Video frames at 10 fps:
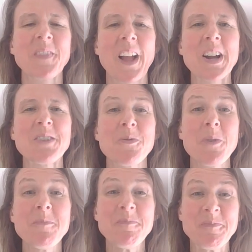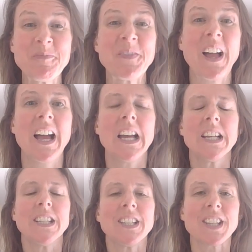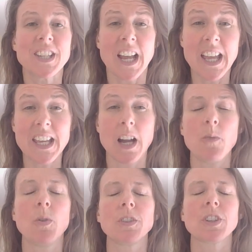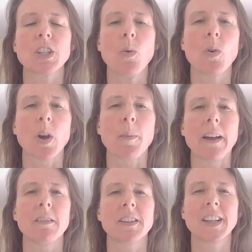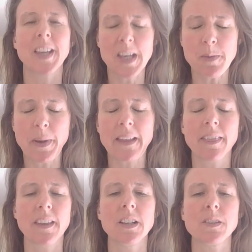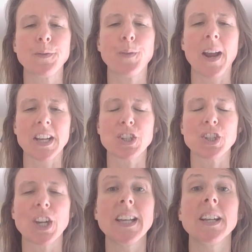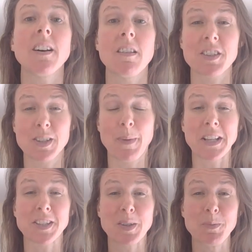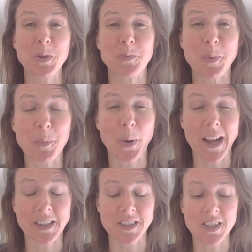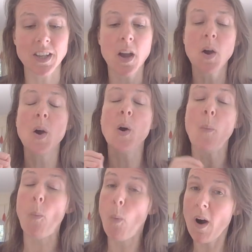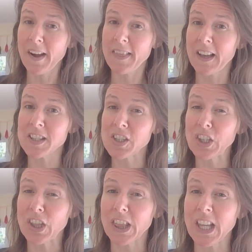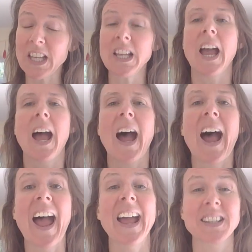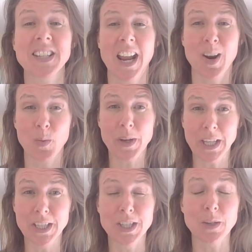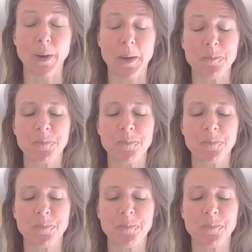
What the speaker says: Hi everyone. Today I want to talk about keeping things fresh in our somatic movement practice, why that is a good thing and how we can do it.